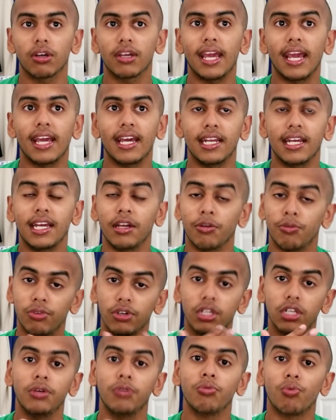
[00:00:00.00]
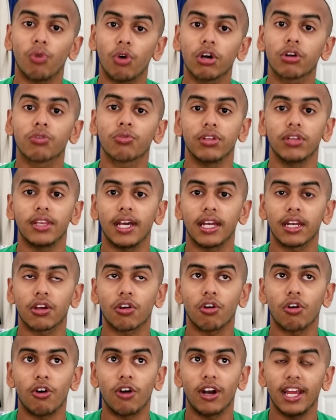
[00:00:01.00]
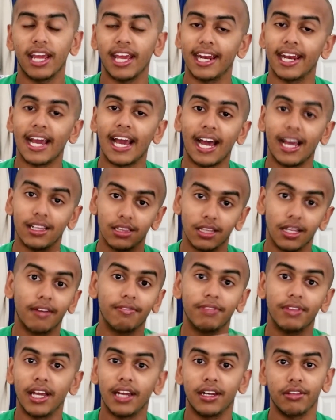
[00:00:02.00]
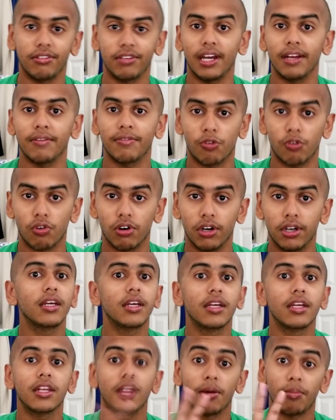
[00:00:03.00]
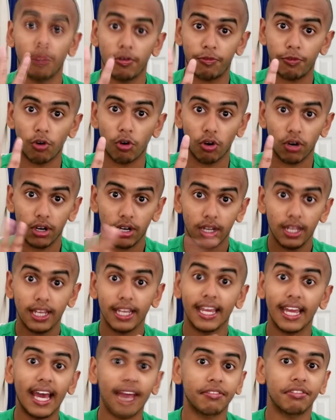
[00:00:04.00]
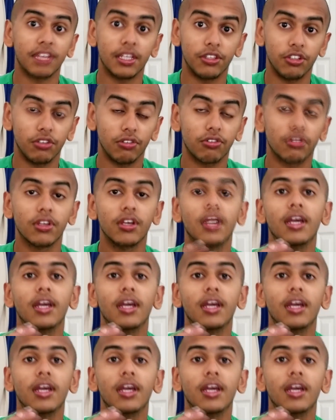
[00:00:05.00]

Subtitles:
and it really worked with that car, and I love that design for it. Number 4, gas engines.